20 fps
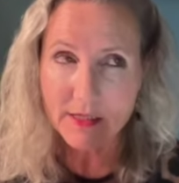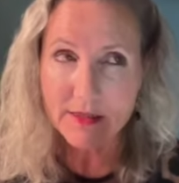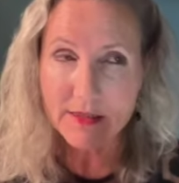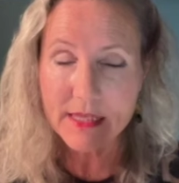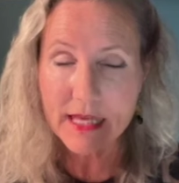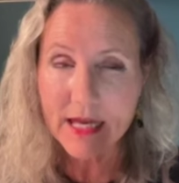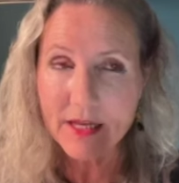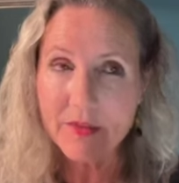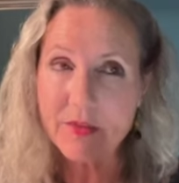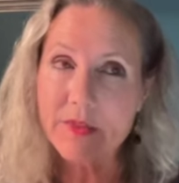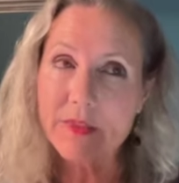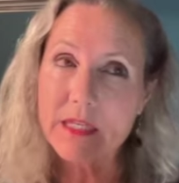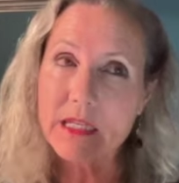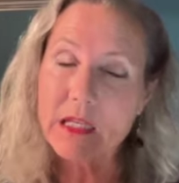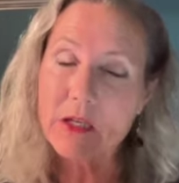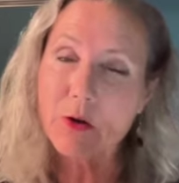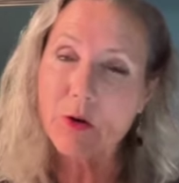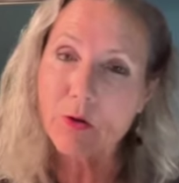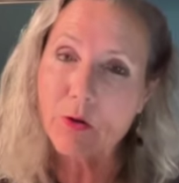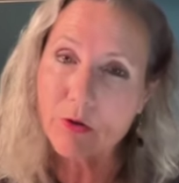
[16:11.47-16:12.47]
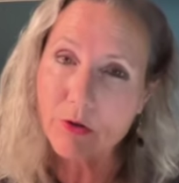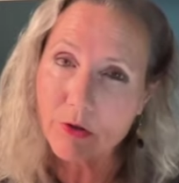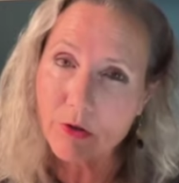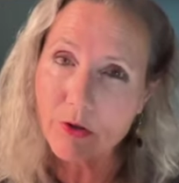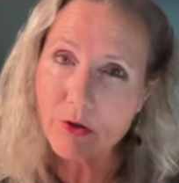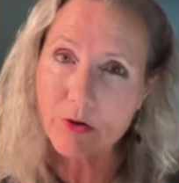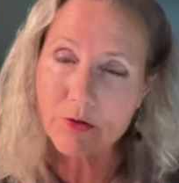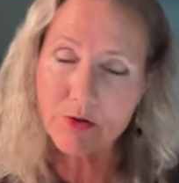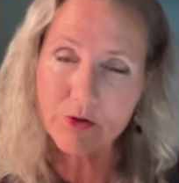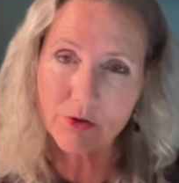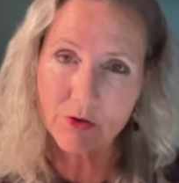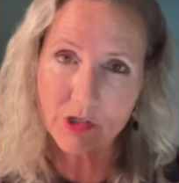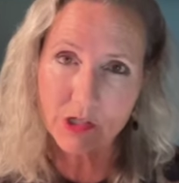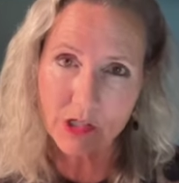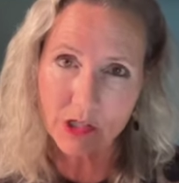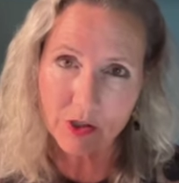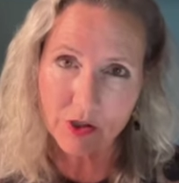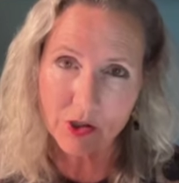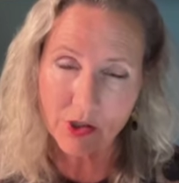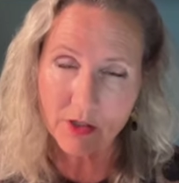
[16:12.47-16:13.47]
that the oral
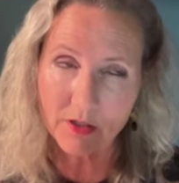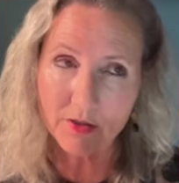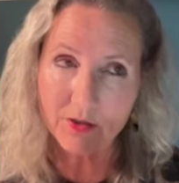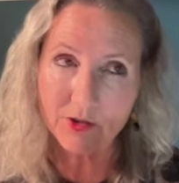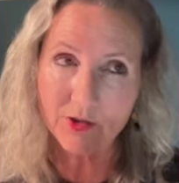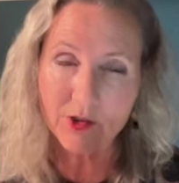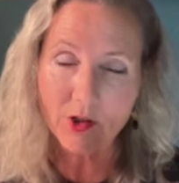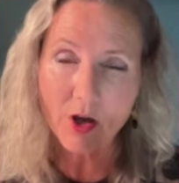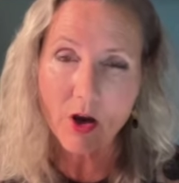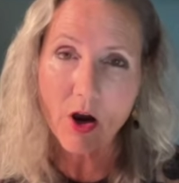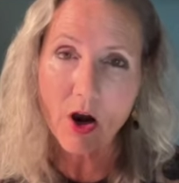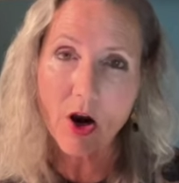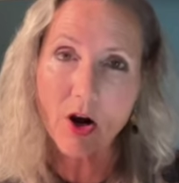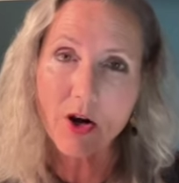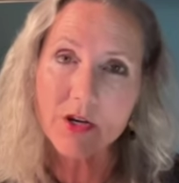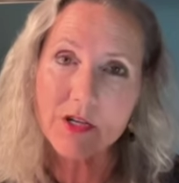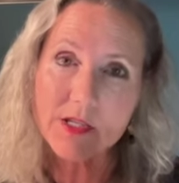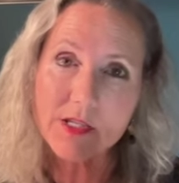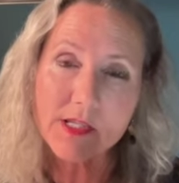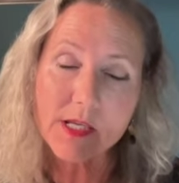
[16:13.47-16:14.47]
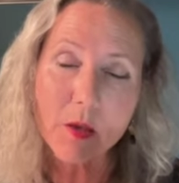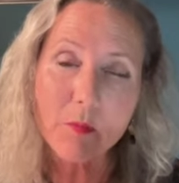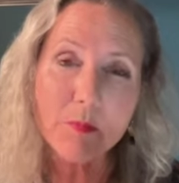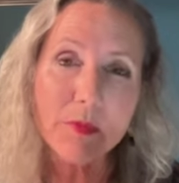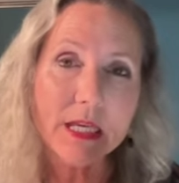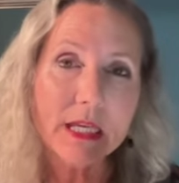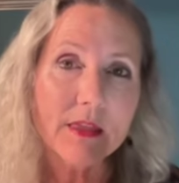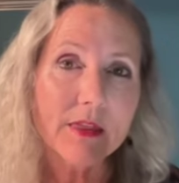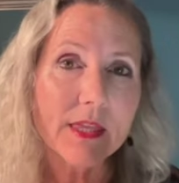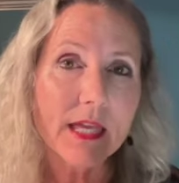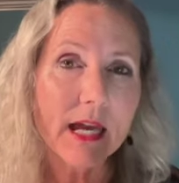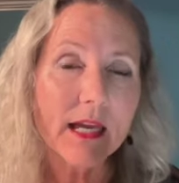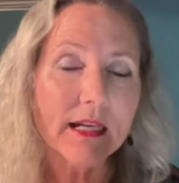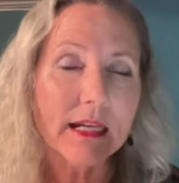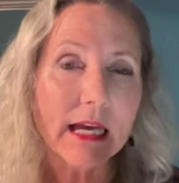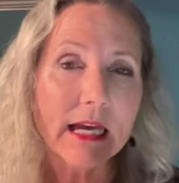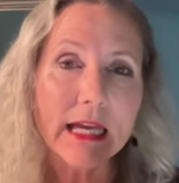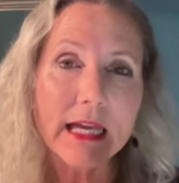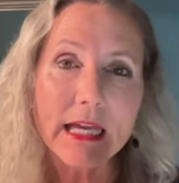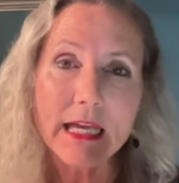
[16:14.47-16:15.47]
traditions are something that
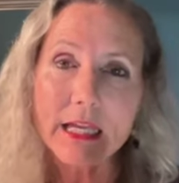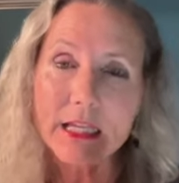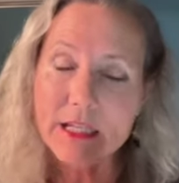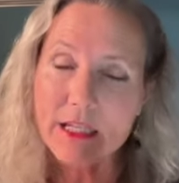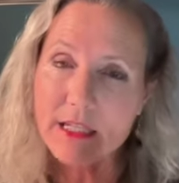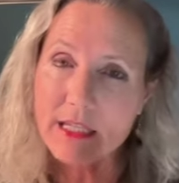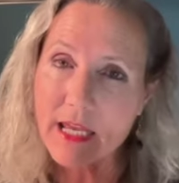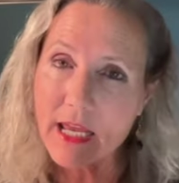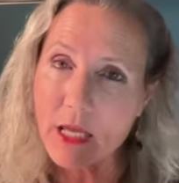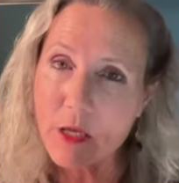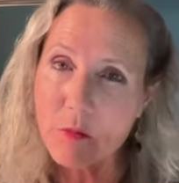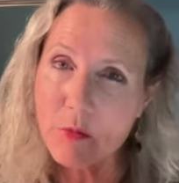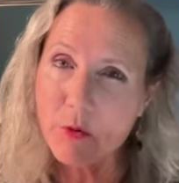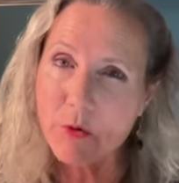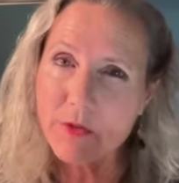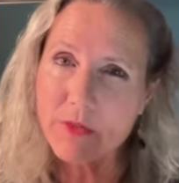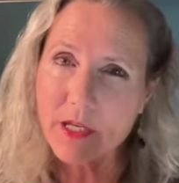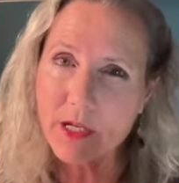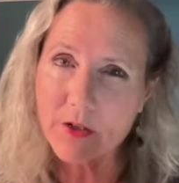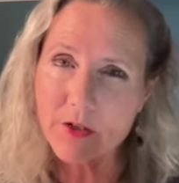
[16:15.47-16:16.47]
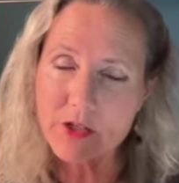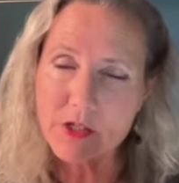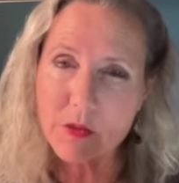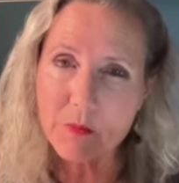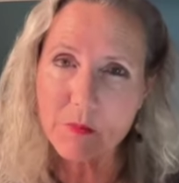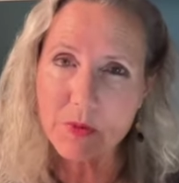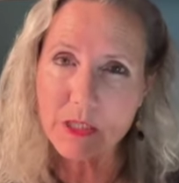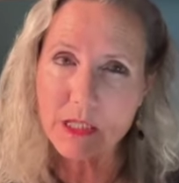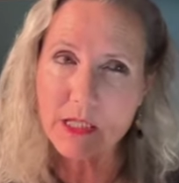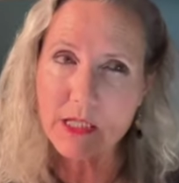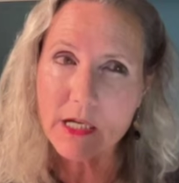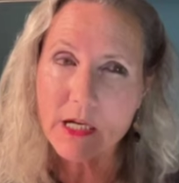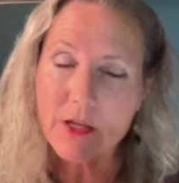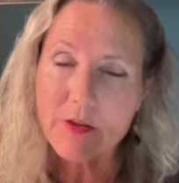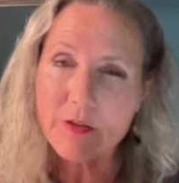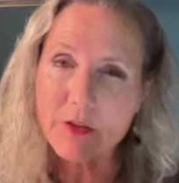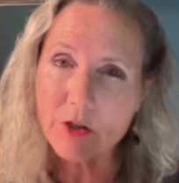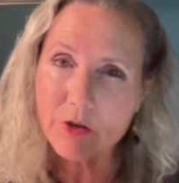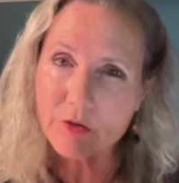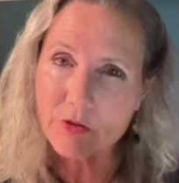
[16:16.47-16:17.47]
enabled there to be
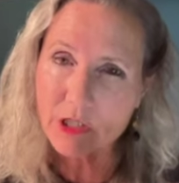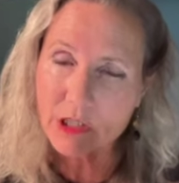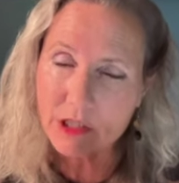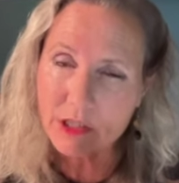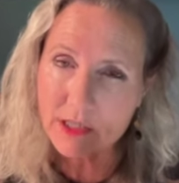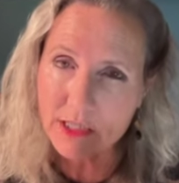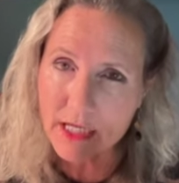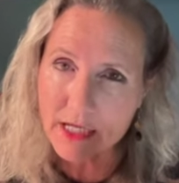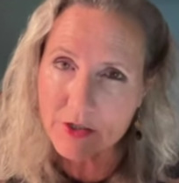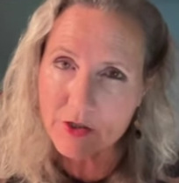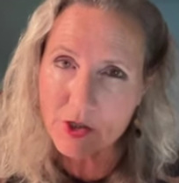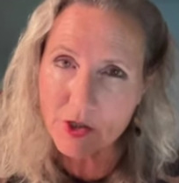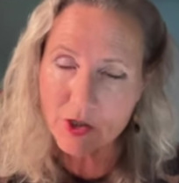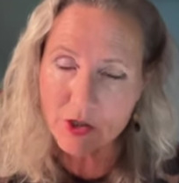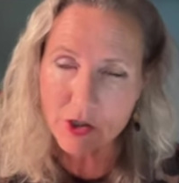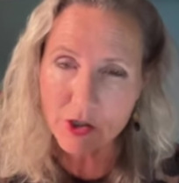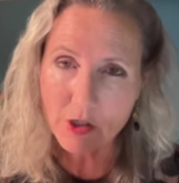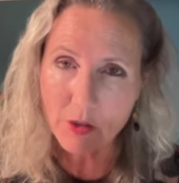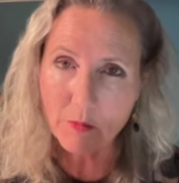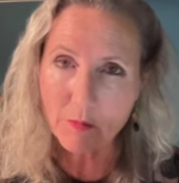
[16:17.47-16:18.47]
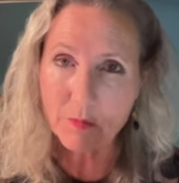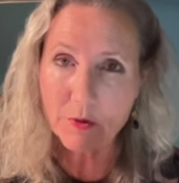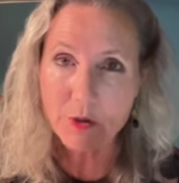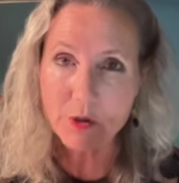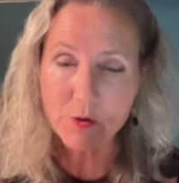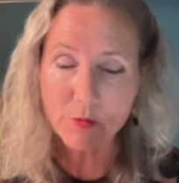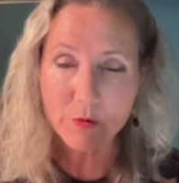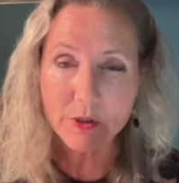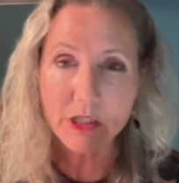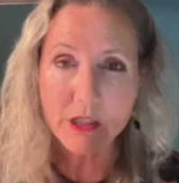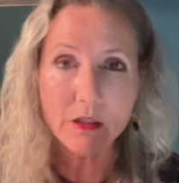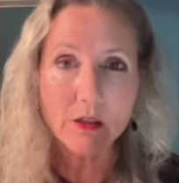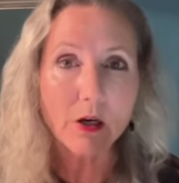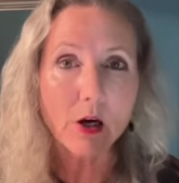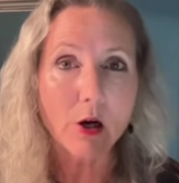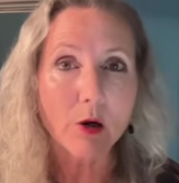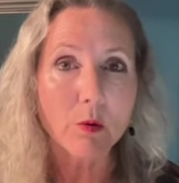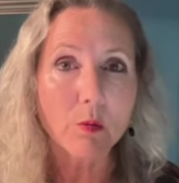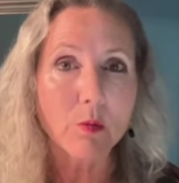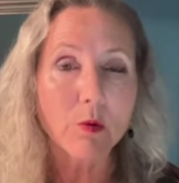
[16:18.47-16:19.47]
the relationship between
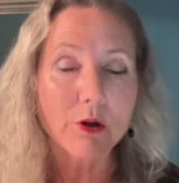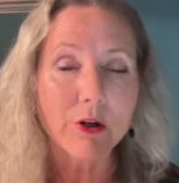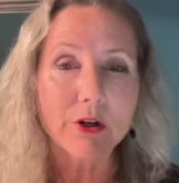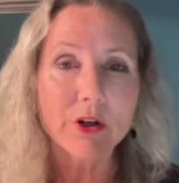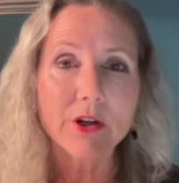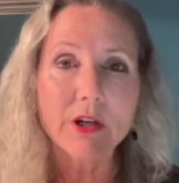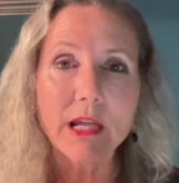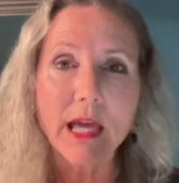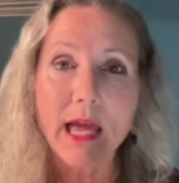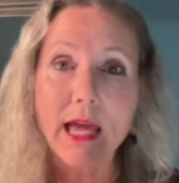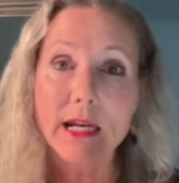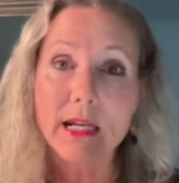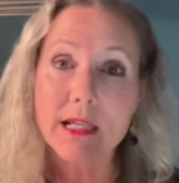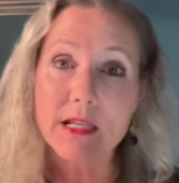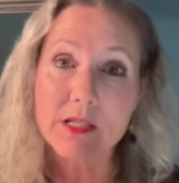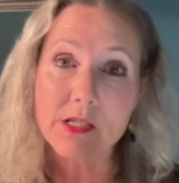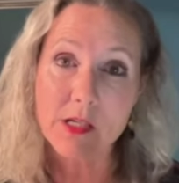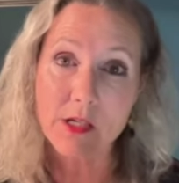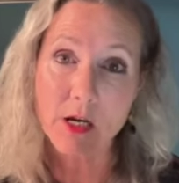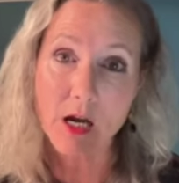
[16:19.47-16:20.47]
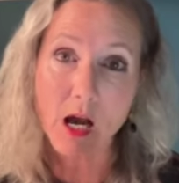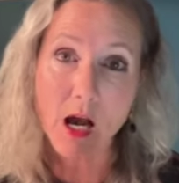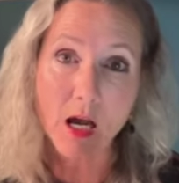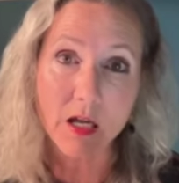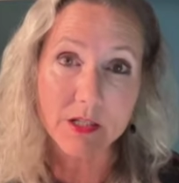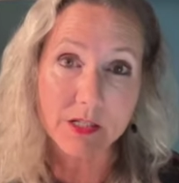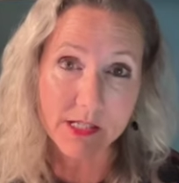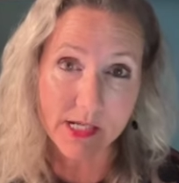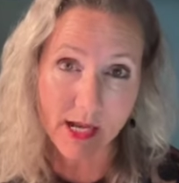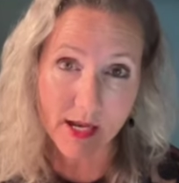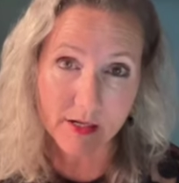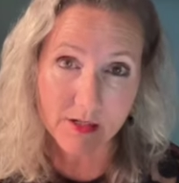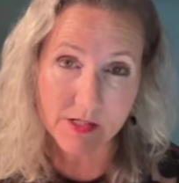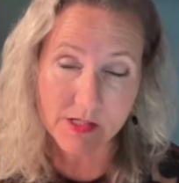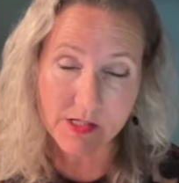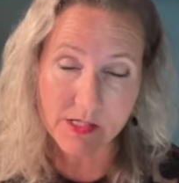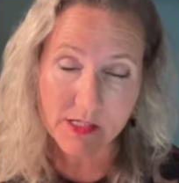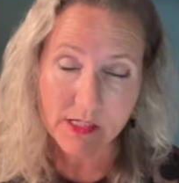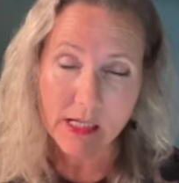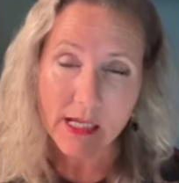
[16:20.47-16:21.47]
a word and its
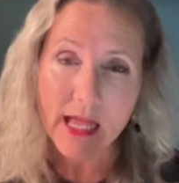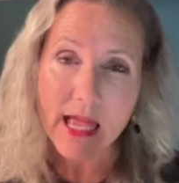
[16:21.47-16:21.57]
context.